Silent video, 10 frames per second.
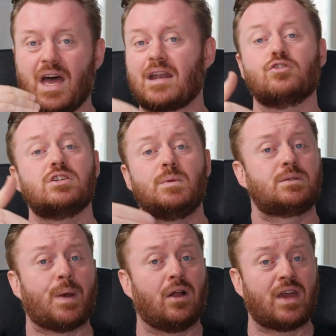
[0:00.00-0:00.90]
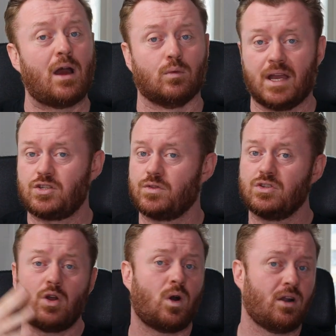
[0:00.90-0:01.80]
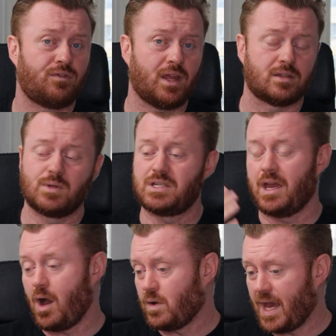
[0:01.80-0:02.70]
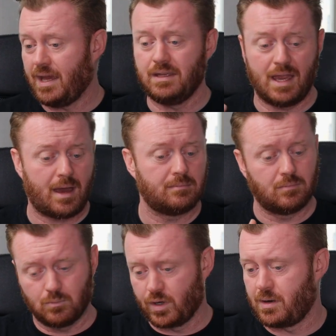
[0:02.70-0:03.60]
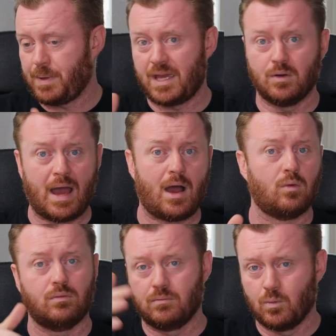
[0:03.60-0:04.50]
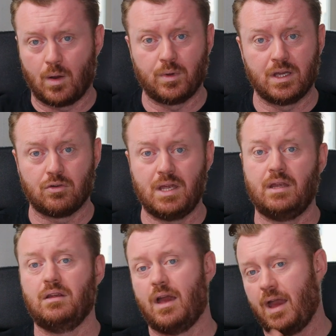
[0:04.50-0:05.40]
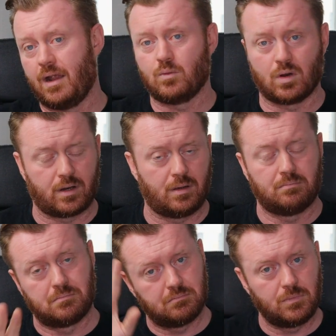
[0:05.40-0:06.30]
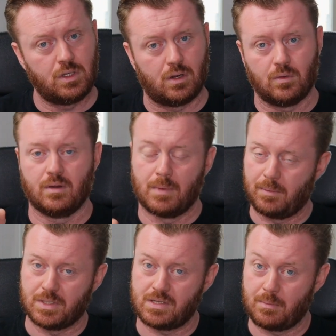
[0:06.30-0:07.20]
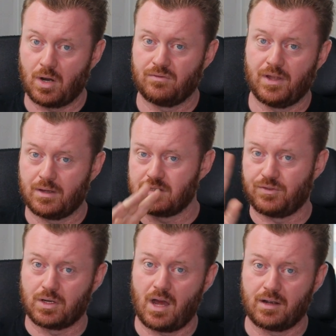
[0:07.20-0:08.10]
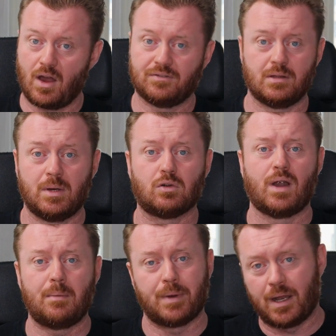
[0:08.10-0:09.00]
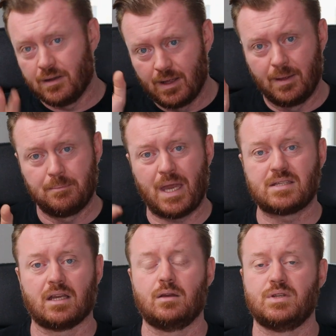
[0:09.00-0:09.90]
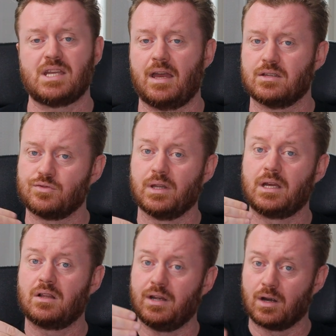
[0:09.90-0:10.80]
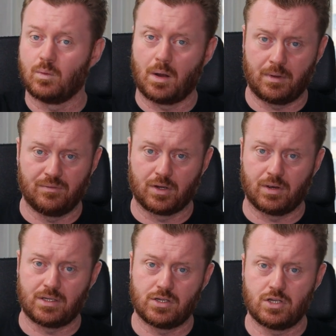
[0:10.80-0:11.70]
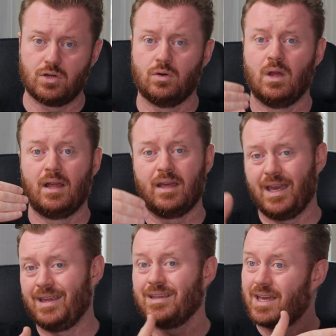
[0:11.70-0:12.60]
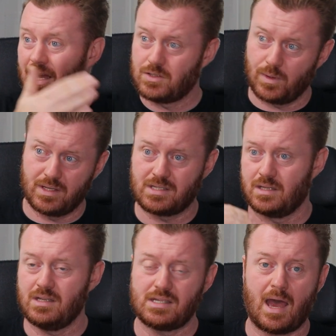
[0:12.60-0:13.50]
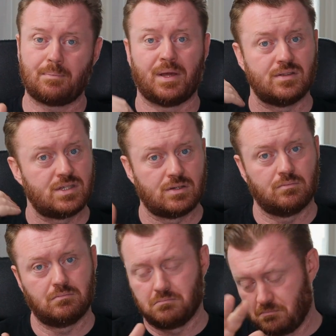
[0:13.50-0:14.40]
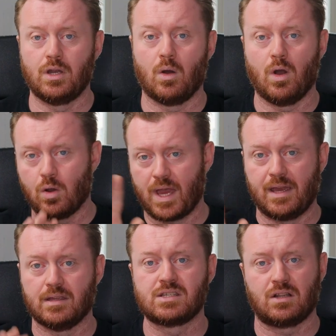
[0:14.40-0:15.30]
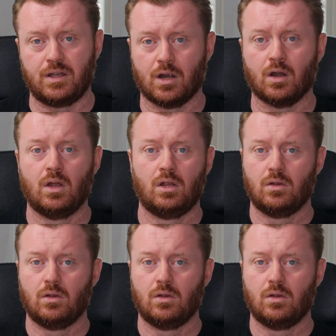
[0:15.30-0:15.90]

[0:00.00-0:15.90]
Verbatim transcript: That'll just be spelled out, right? So there's no hard feelings. We say, okay, yeah, we're gonna pay you out what we agreed, and we're gonna, you know, there might be some hard feelings if you're cutting off in the middle, right? But basically we say it's really clear what we've agreed to do. In the case when this and this happens, you know, okay, it's clear.